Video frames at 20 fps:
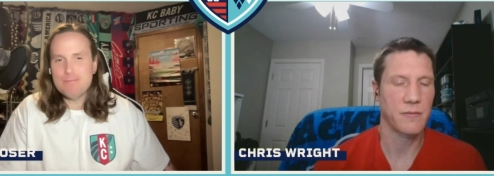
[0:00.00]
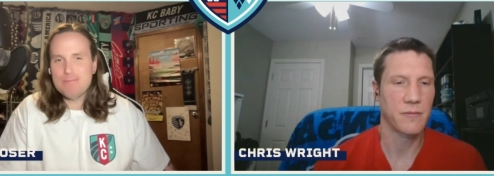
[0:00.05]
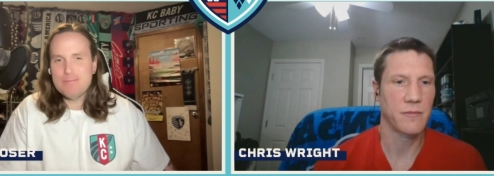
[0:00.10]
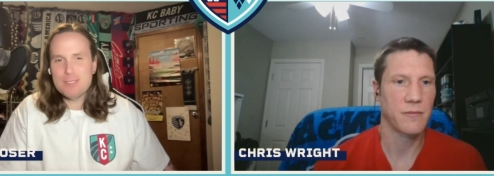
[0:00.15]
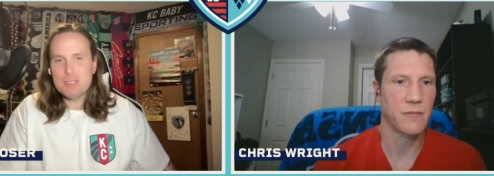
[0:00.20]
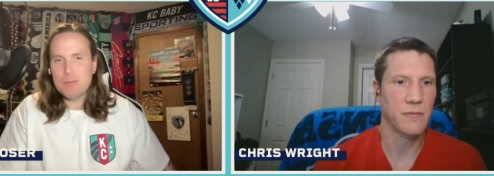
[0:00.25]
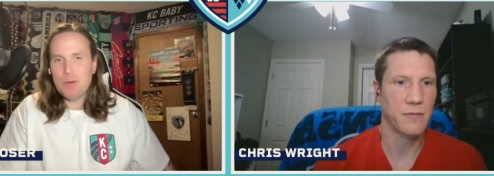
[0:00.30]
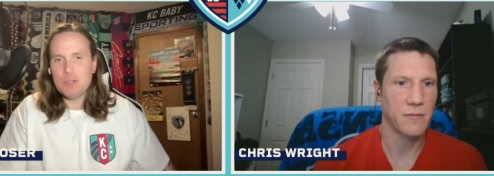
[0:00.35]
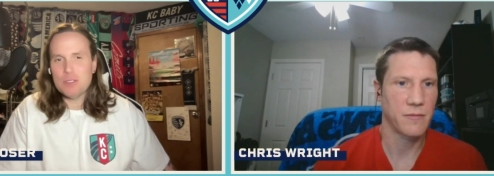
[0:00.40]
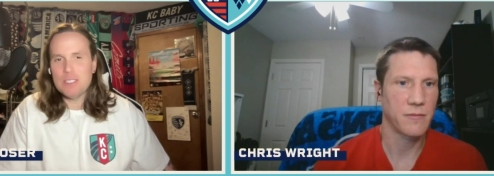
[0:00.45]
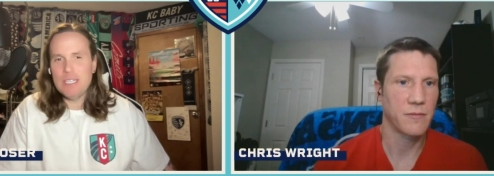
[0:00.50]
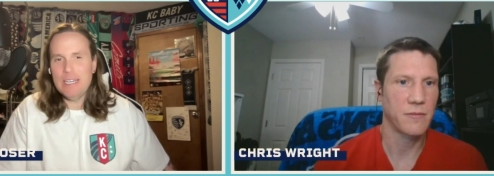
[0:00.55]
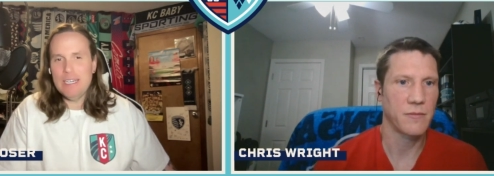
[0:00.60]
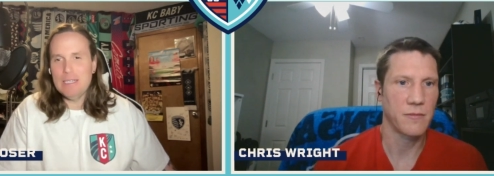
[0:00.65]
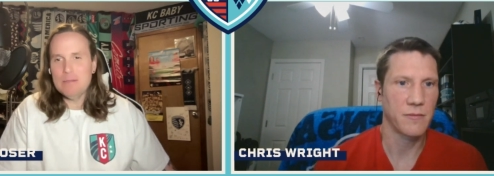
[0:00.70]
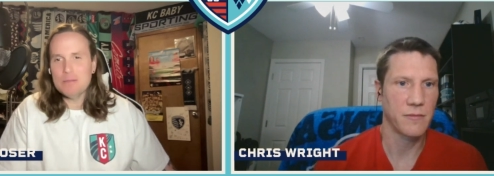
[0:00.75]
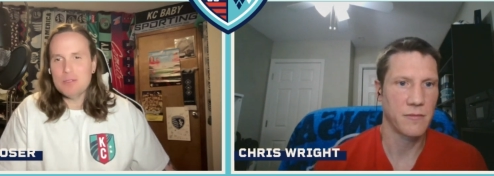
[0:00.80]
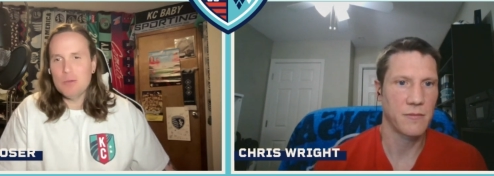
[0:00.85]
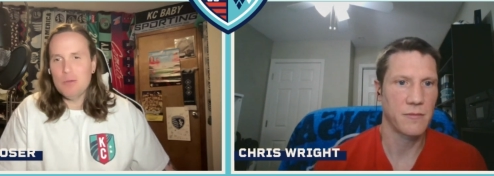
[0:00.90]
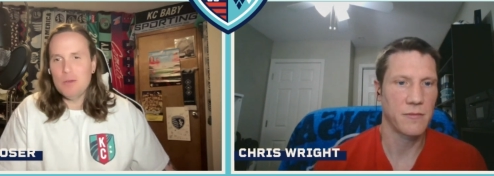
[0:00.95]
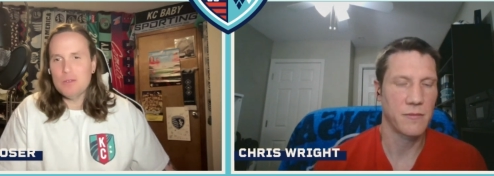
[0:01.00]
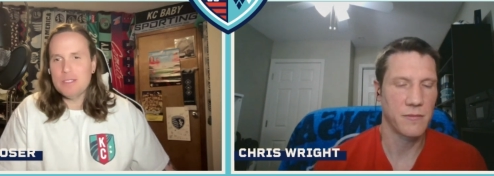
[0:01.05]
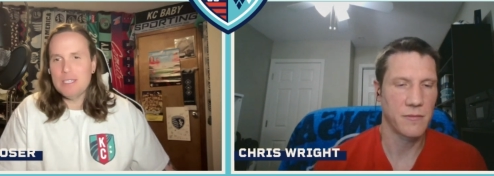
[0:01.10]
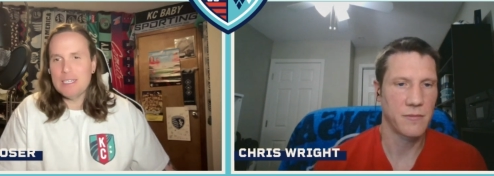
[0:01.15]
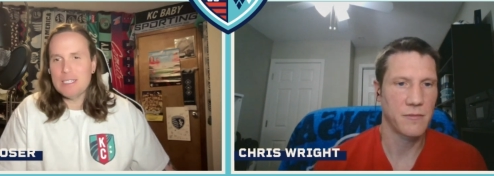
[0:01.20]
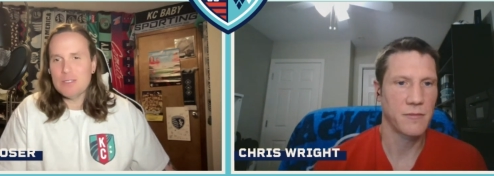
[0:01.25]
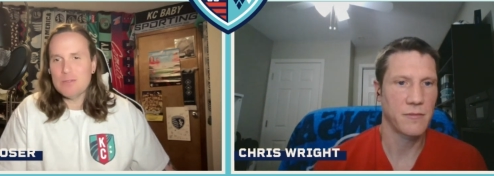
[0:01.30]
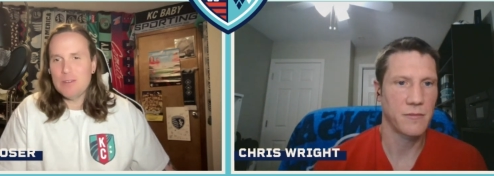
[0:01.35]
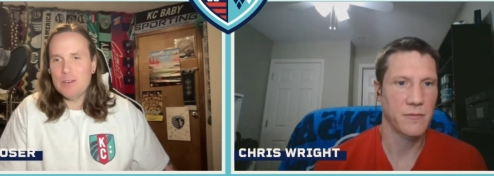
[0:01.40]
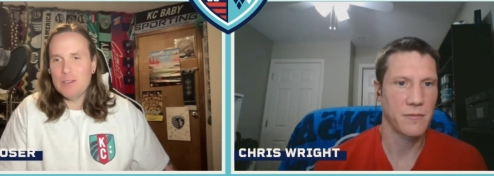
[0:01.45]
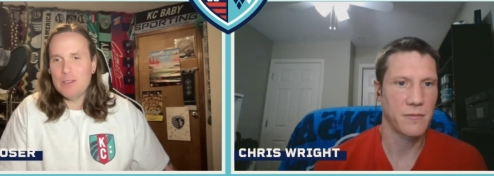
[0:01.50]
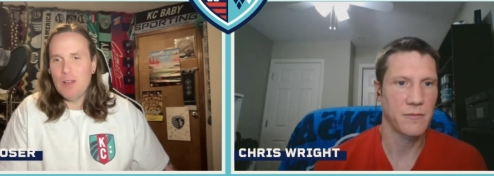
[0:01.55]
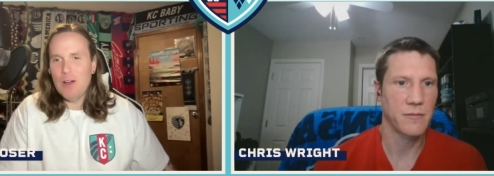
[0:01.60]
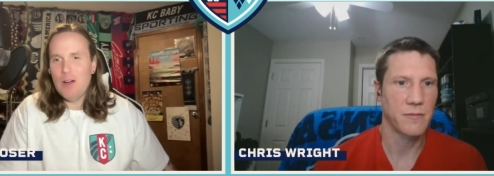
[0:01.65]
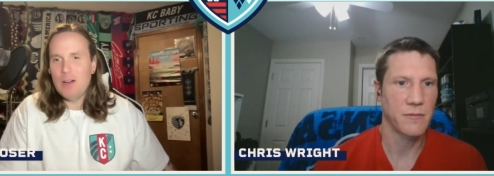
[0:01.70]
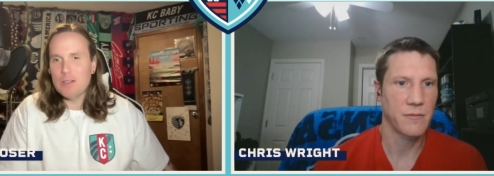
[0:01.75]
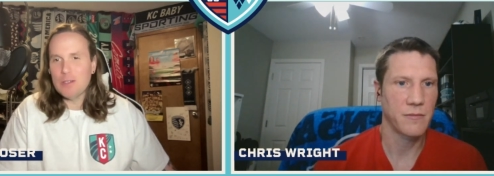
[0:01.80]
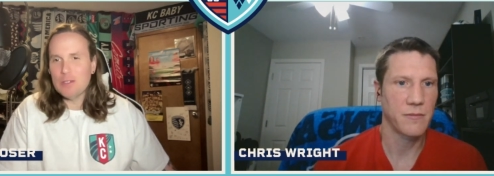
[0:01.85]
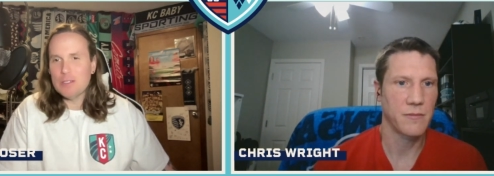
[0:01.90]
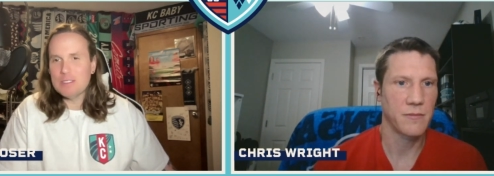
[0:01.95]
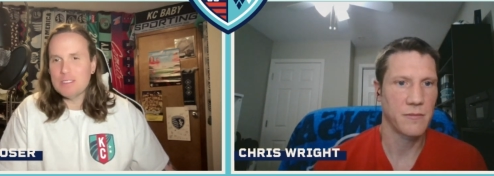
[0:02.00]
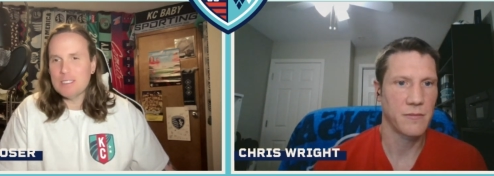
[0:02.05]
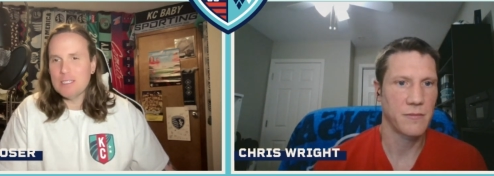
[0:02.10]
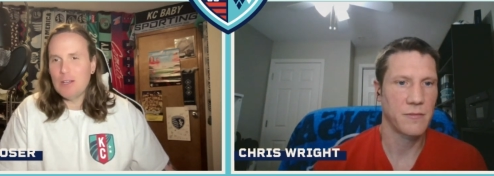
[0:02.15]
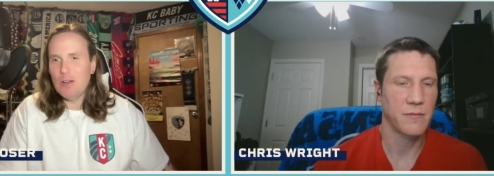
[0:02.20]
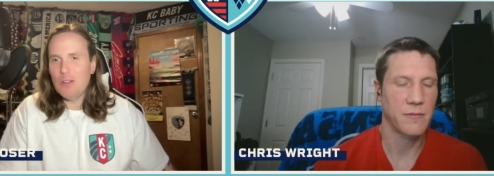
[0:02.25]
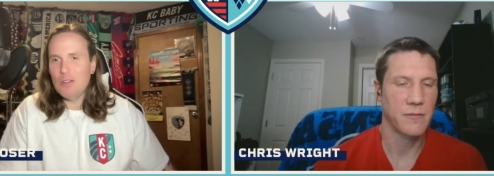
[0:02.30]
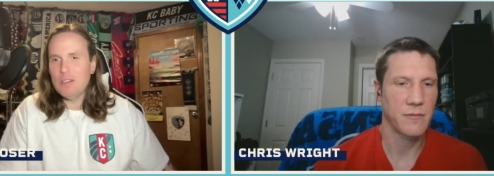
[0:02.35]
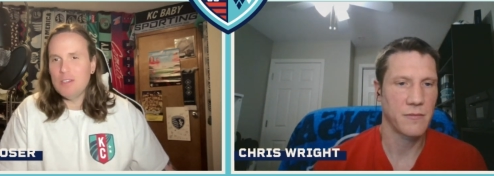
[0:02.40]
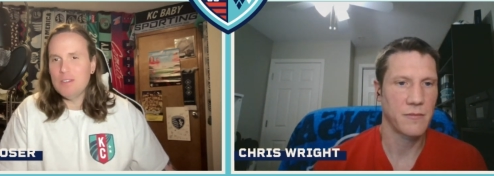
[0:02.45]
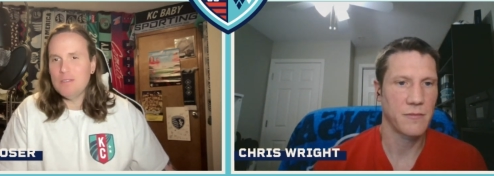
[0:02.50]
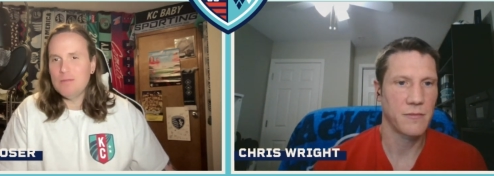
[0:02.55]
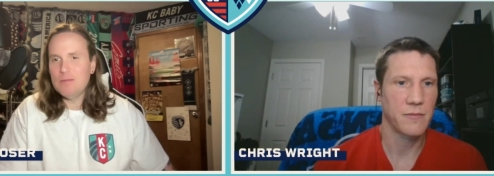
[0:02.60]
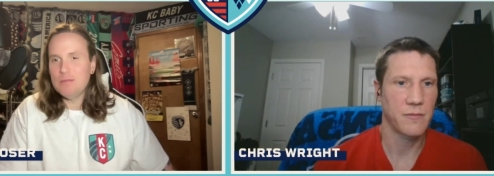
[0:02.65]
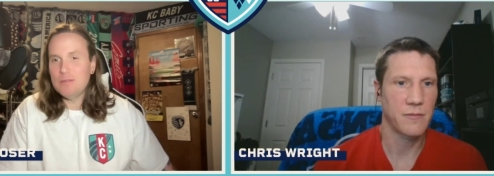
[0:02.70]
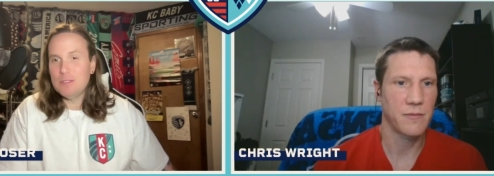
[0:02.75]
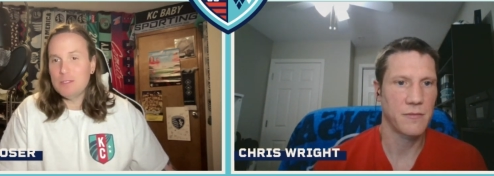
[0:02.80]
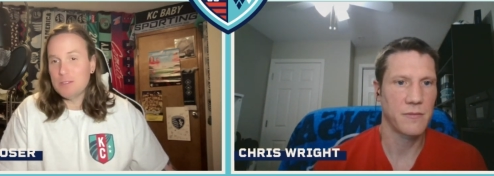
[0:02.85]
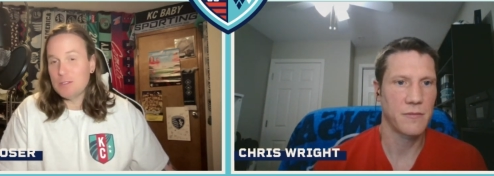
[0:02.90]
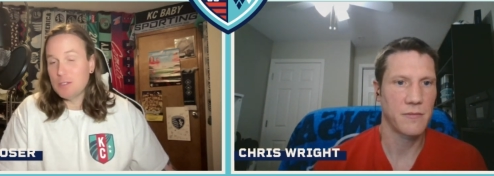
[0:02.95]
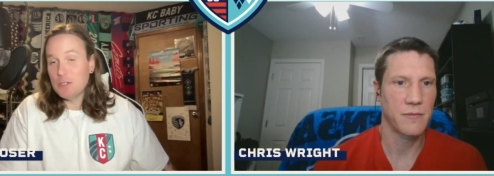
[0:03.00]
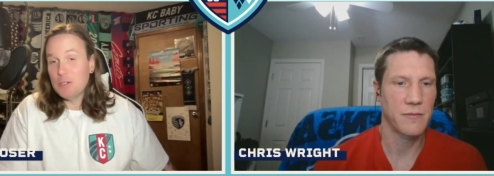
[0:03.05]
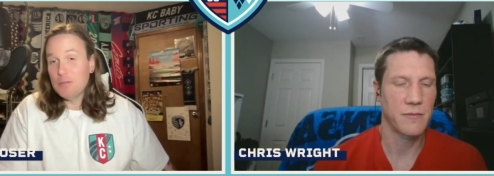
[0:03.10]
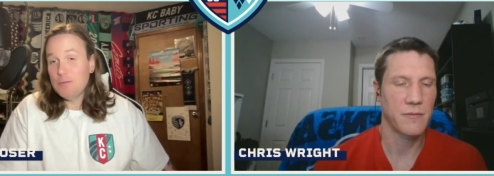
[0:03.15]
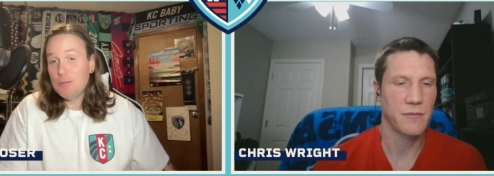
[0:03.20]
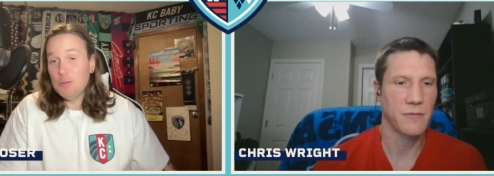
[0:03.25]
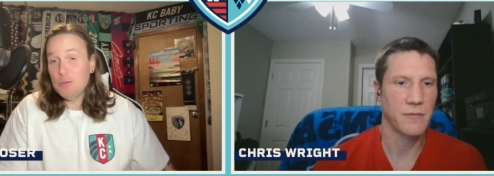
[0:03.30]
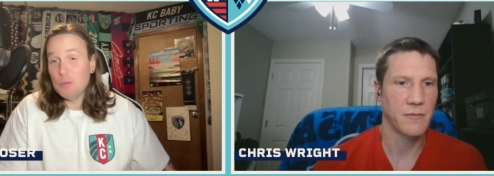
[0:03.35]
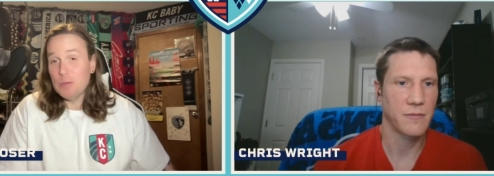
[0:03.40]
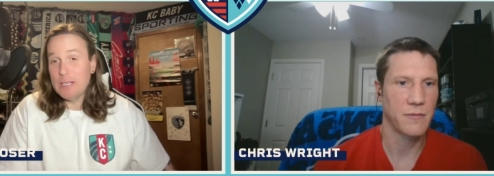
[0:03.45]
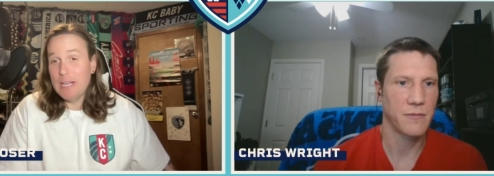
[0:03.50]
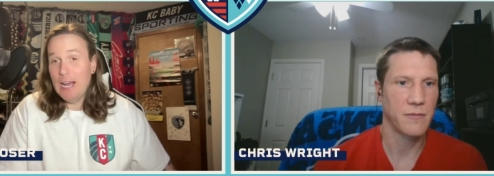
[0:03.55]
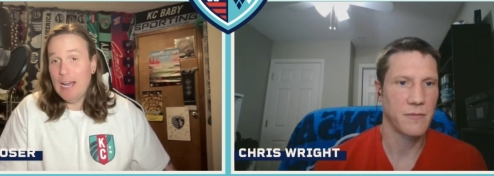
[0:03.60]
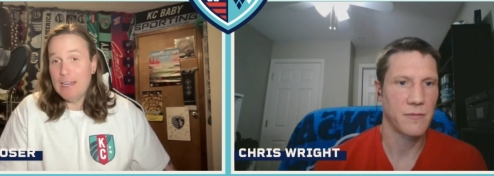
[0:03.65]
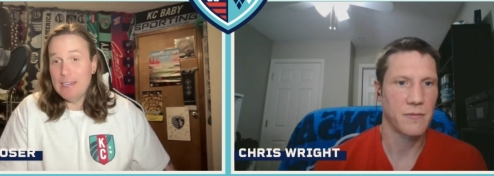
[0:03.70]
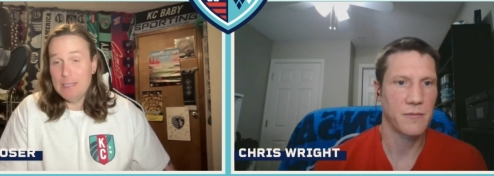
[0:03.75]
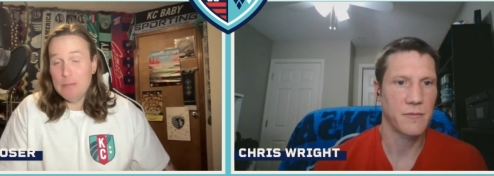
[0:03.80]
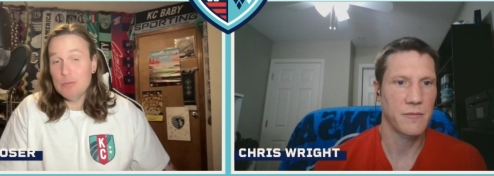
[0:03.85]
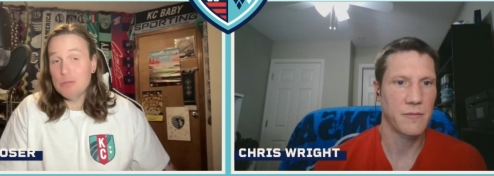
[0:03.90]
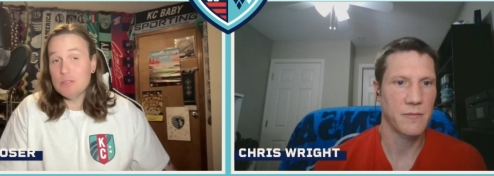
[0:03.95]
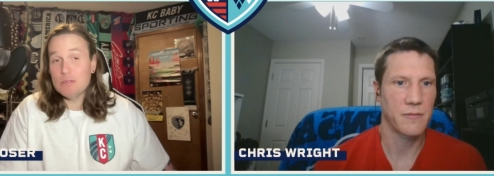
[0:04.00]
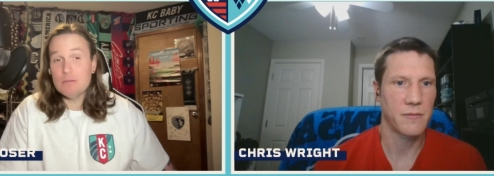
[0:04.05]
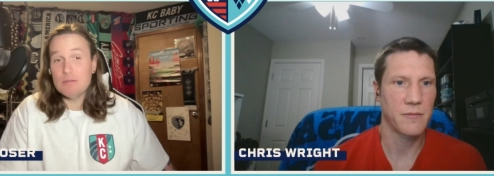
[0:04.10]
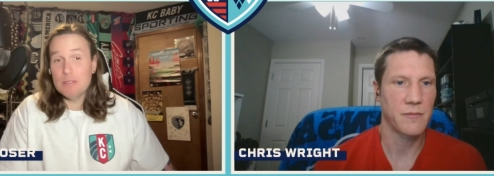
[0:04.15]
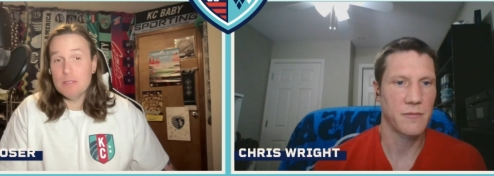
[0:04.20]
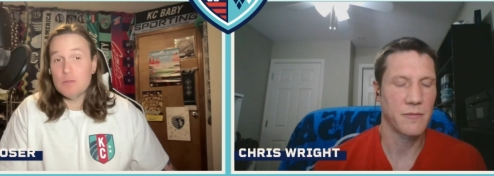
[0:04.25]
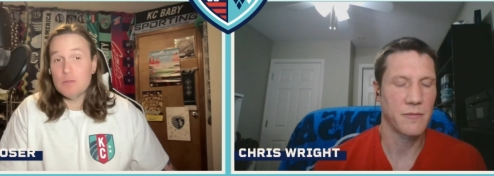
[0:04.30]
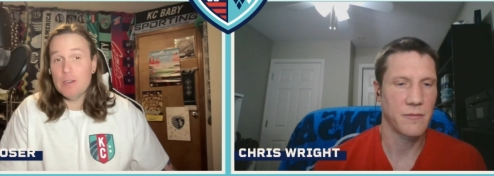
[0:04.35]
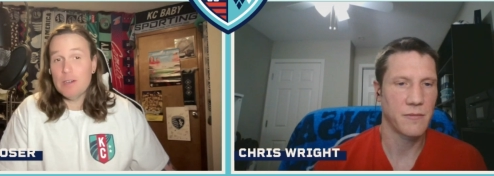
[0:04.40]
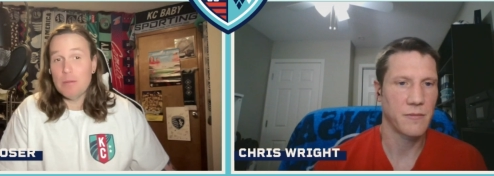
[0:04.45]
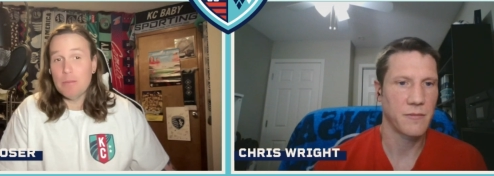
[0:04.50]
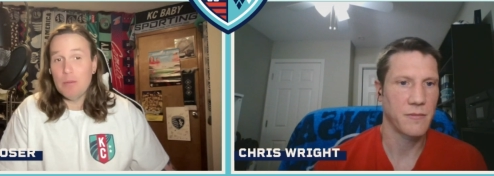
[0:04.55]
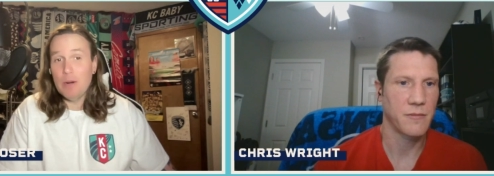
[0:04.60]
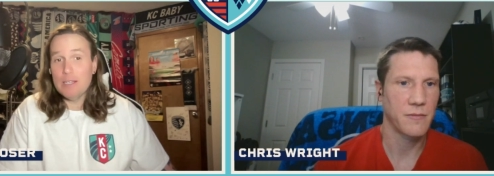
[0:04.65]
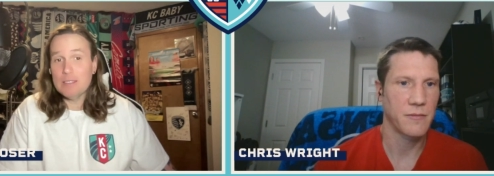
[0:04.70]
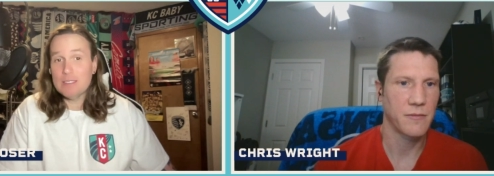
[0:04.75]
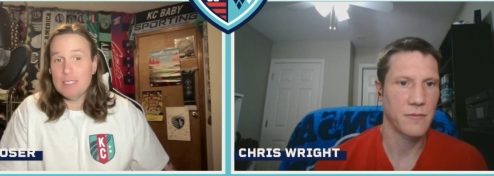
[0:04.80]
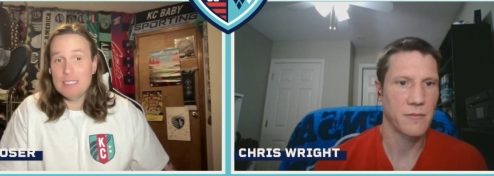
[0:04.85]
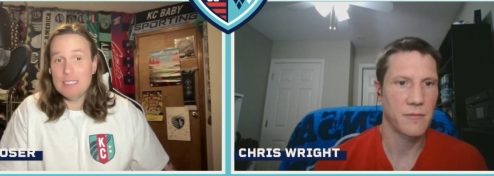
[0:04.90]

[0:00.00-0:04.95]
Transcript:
Speaker 1: Small stadium, so it won't take us very long. You can see all the the good food we got, and he was he was very impressed.